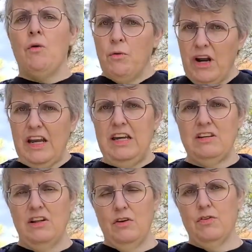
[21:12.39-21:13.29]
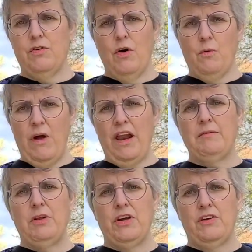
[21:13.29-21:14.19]
what I need to look for when
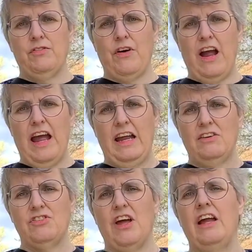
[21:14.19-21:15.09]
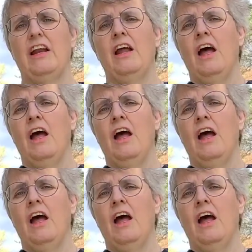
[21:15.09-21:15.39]
I'm looking for a hang site.